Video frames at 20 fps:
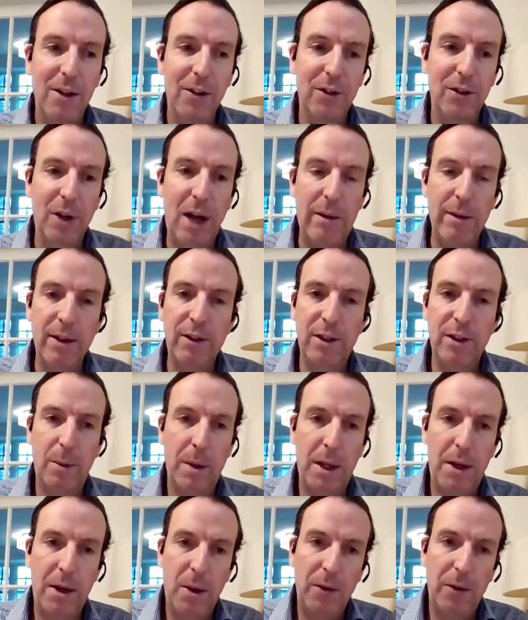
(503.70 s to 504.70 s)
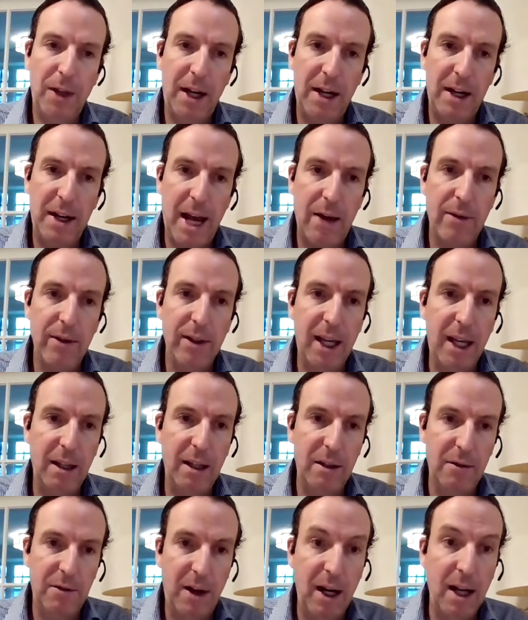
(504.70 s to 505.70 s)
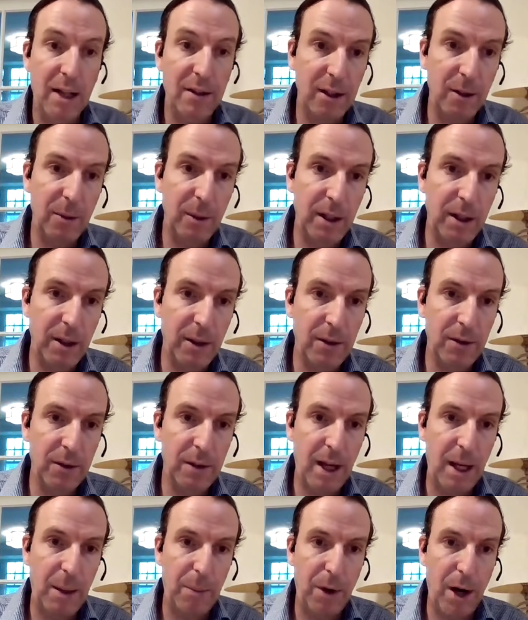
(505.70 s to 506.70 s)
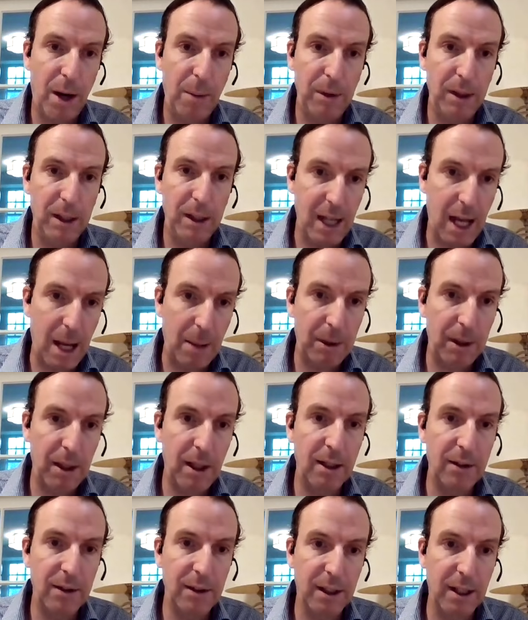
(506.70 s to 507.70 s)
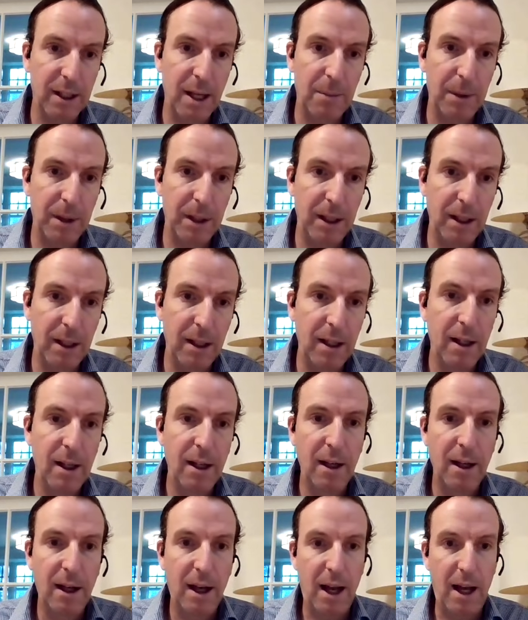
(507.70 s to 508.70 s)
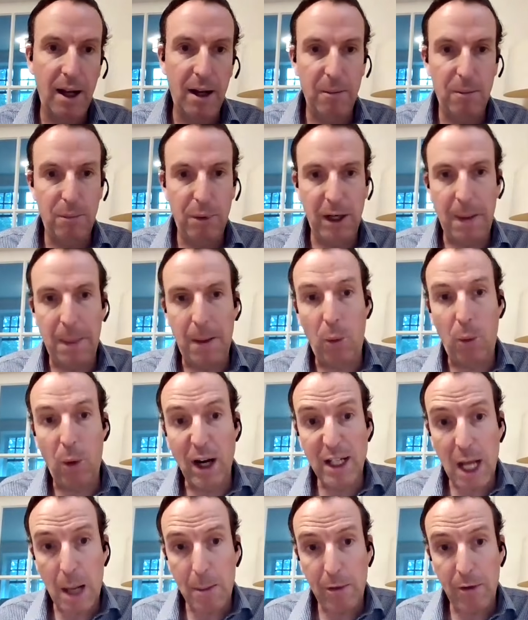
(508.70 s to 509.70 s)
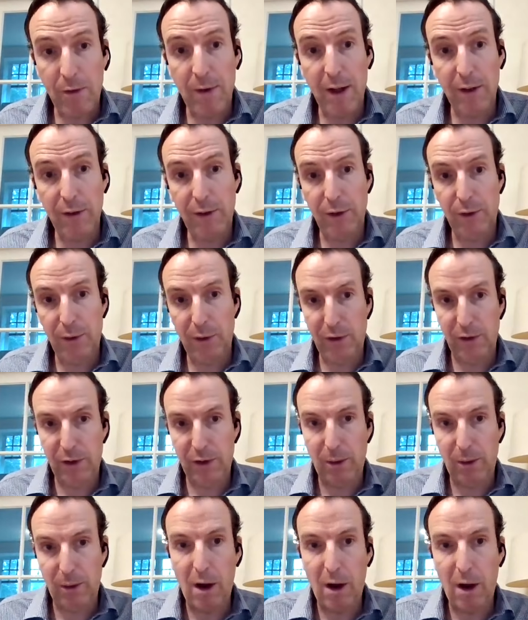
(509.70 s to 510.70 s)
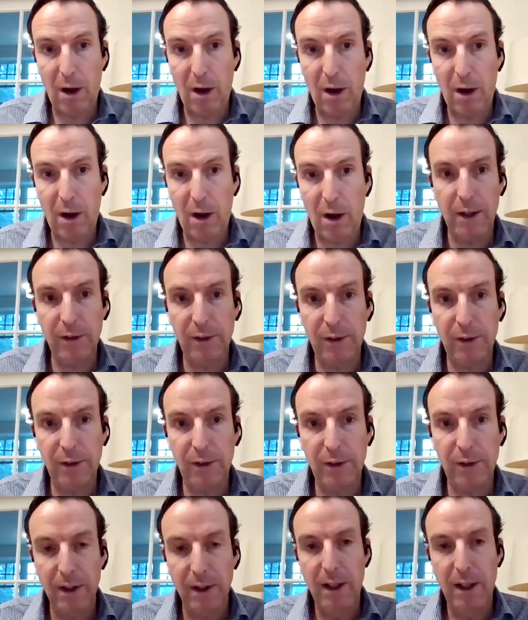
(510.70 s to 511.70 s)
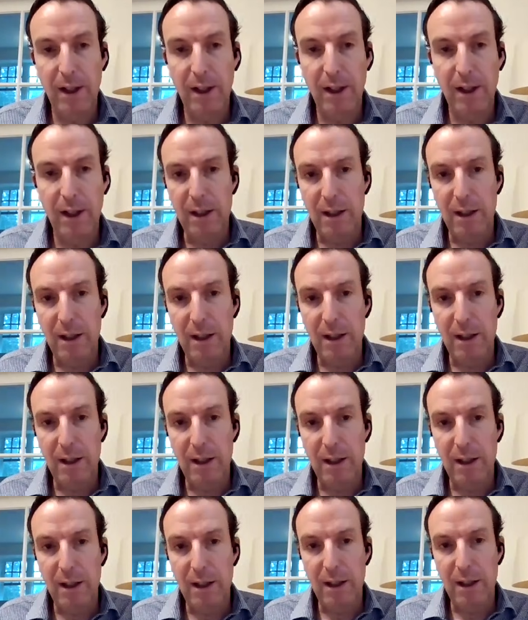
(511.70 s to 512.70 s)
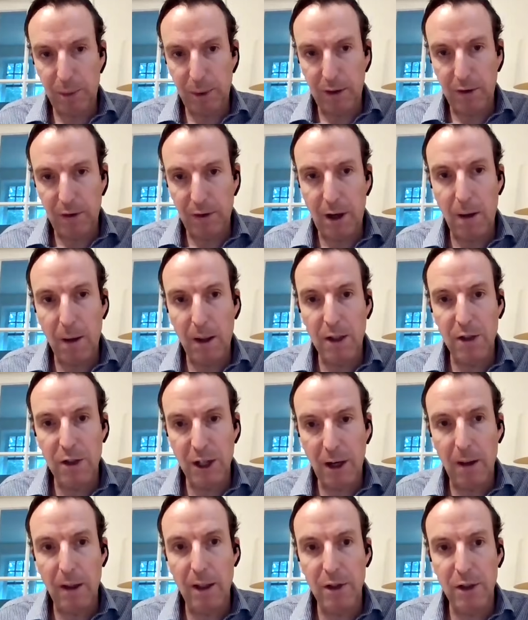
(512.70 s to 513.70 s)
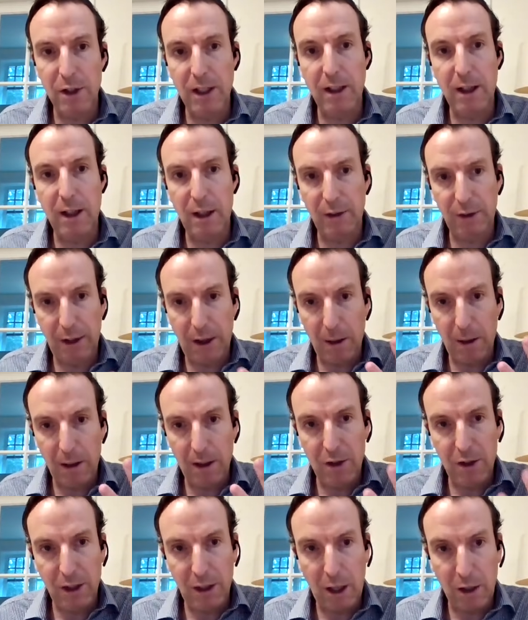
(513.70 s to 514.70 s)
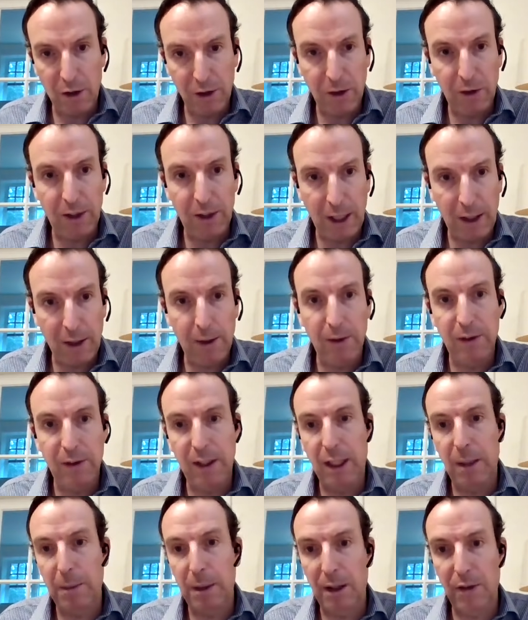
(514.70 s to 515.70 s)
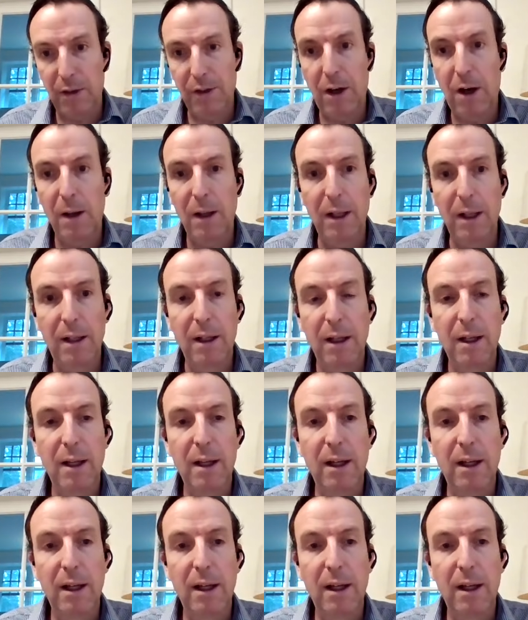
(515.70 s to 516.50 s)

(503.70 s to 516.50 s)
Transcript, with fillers: So having someone that knows how to navigate the financing windows, how to properly capitalize the company, how to bring in the right type of investors versus the wrong type of investors. You need the balance between solid geology, a solid geological technical team, and solid